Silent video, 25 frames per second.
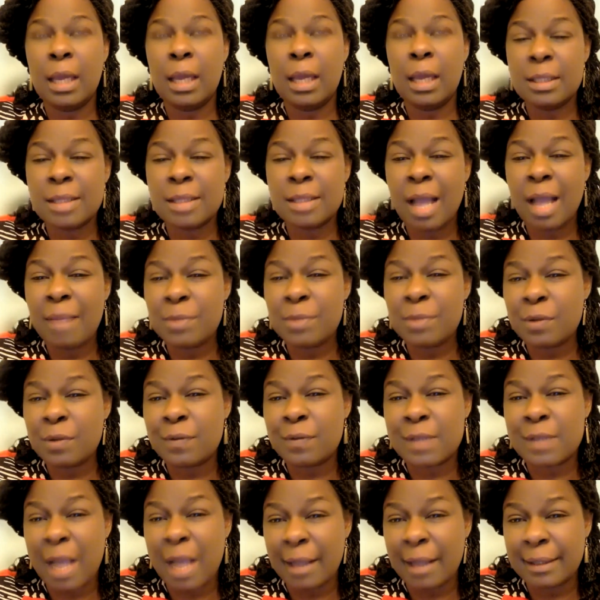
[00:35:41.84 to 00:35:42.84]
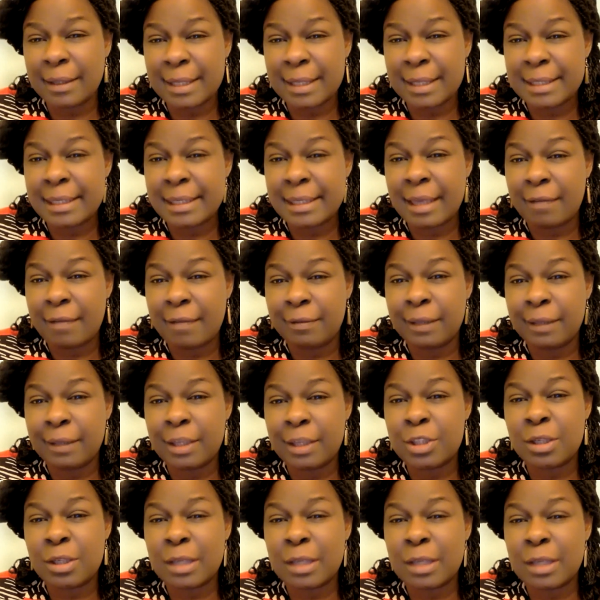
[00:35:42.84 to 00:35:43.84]
times of darkness and
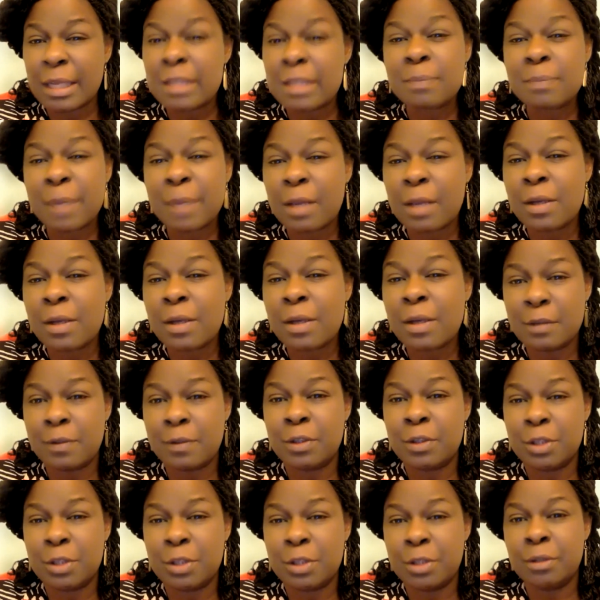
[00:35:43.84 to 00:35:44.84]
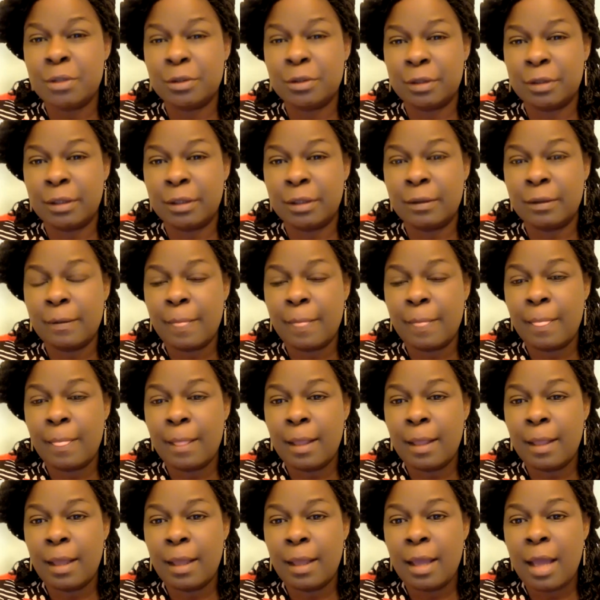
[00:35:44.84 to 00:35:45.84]
affliction is because of the children.
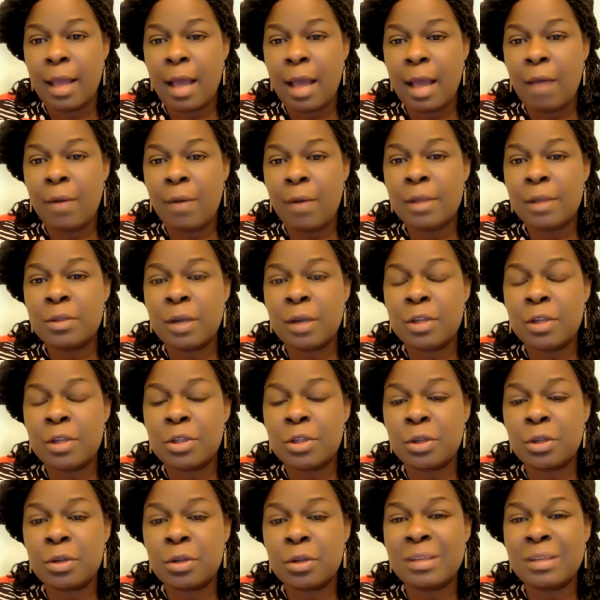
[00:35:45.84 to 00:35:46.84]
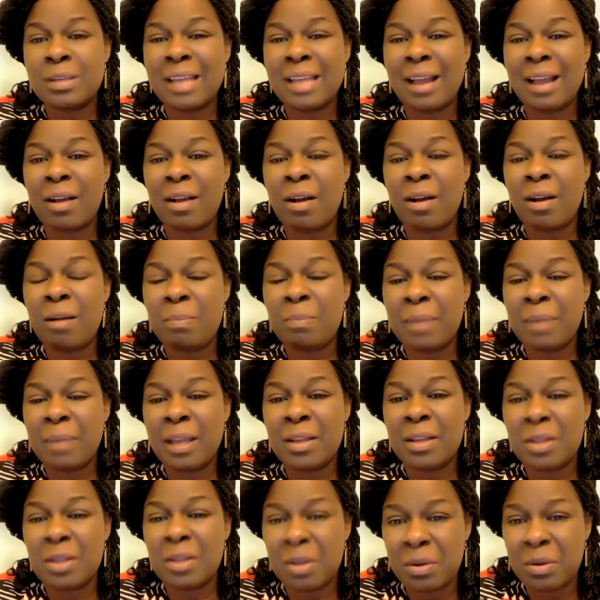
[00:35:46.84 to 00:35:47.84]
I want to assure you, they are
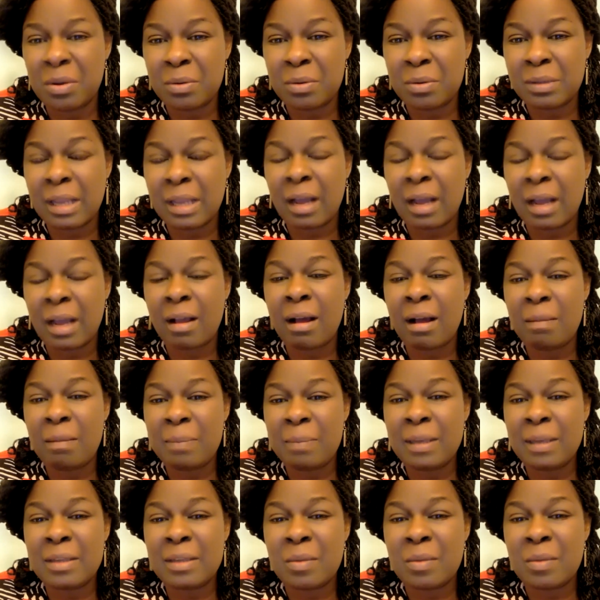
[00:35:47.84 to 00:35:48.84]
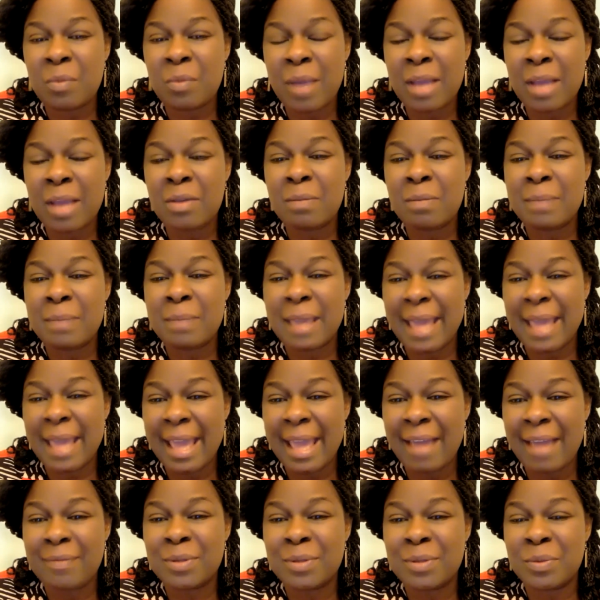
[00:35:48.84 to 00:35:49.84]
copying you. They are copying the way you
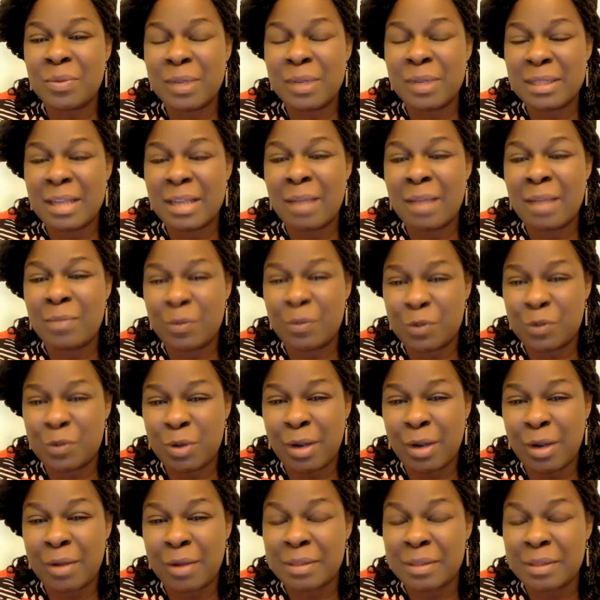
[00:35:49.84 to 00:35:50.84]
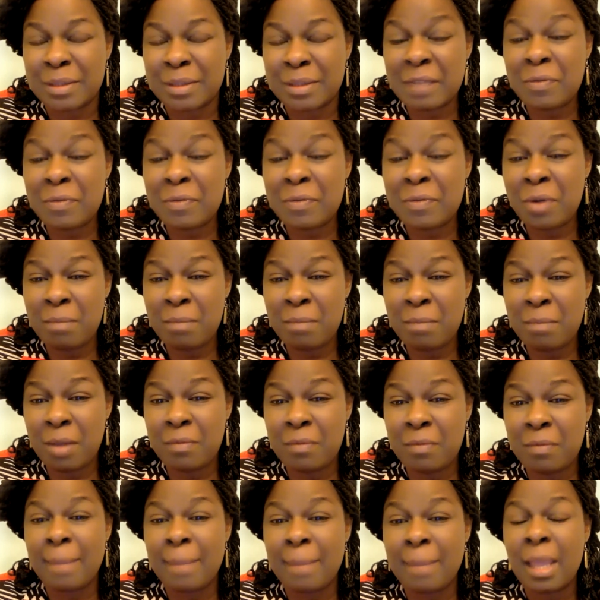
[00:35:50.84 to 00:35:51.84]
behave during times of trials. If you're
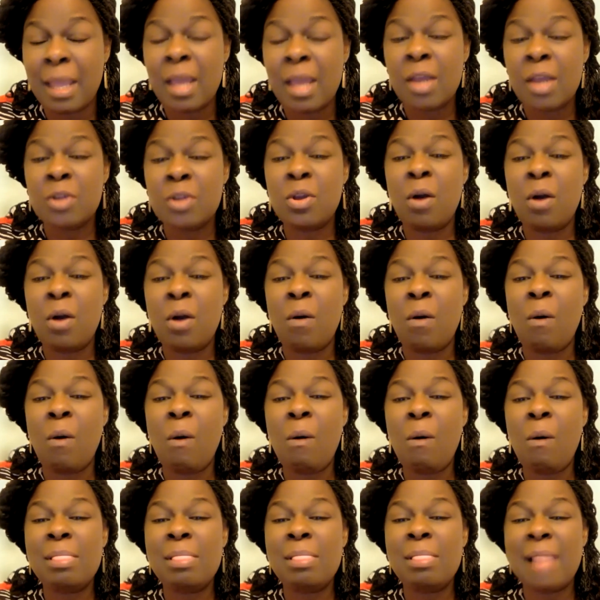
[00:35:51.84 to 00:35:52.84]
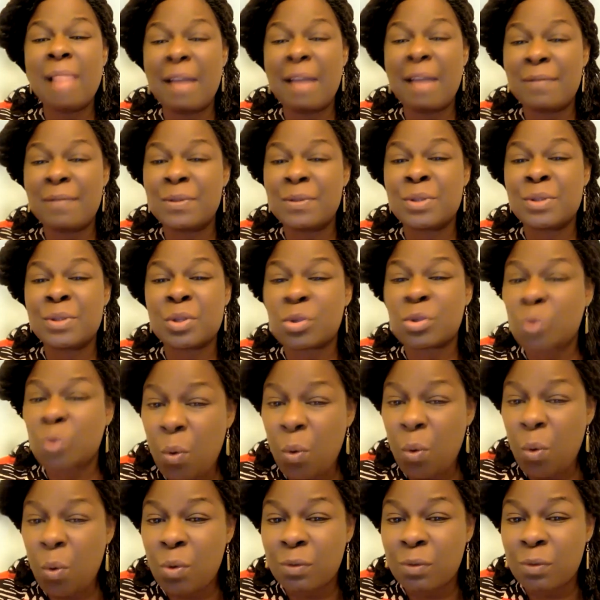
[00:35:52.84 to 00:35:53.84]
Miriam, your whole life is a
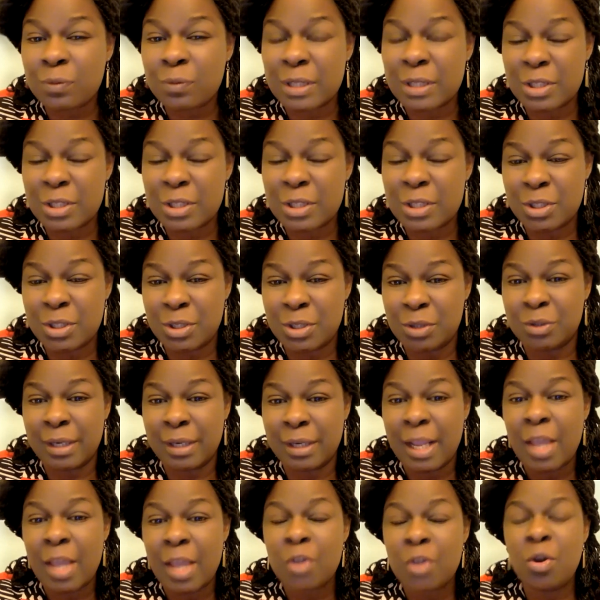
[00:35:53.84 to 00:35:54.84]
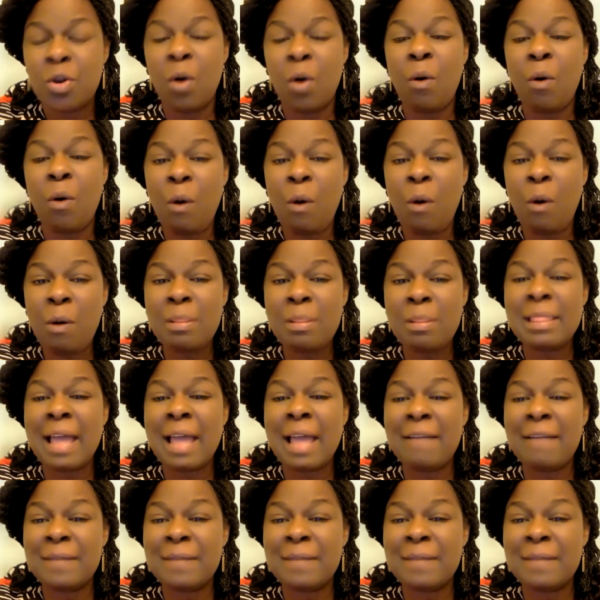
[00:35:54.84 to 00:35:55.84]
school for these children. Your whole
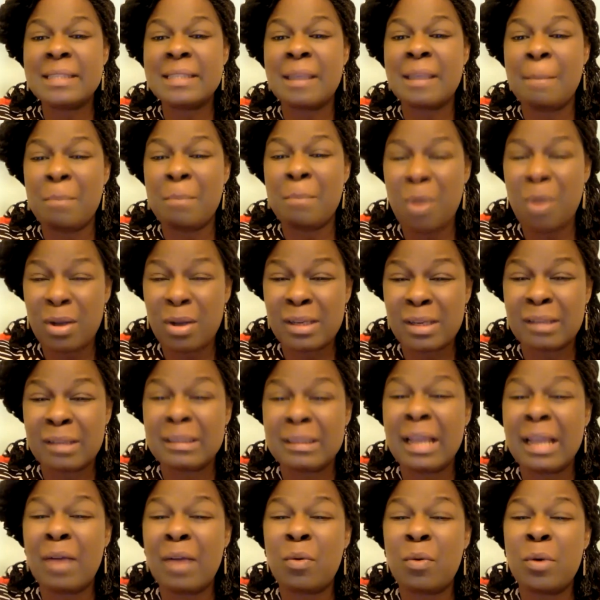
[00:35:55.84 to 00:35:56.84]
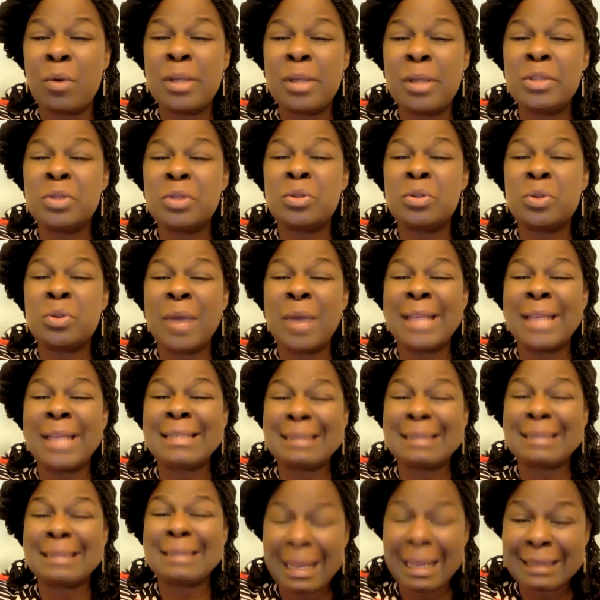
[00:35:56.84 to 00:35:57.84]
life is a model. They are going to do
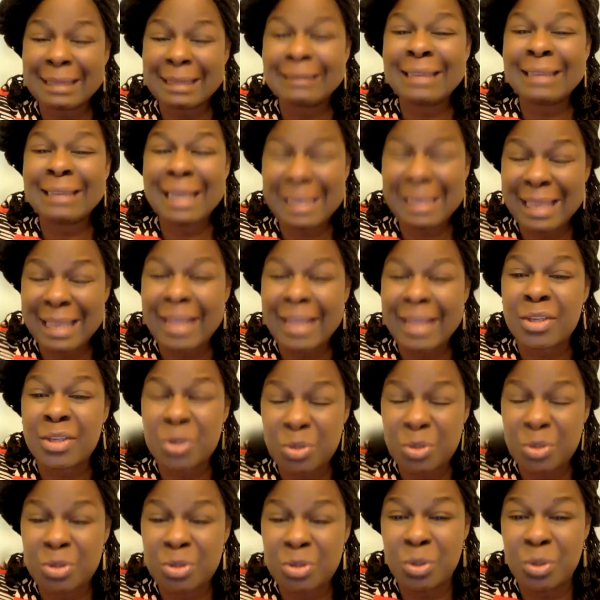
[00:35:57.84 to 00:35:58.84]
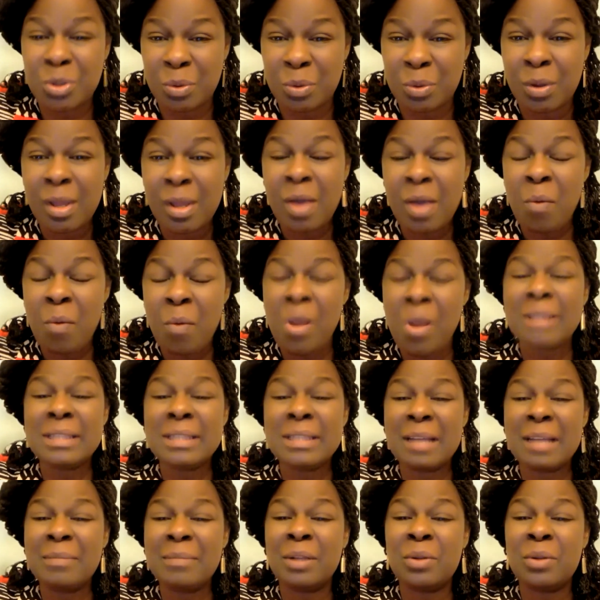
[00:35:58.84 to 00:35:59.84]
exactly like you do. One
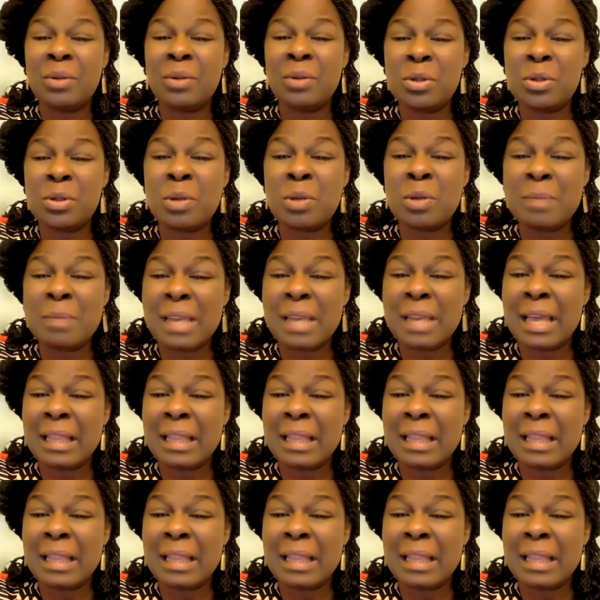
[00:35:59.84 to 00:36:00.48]
time the Lord told me that,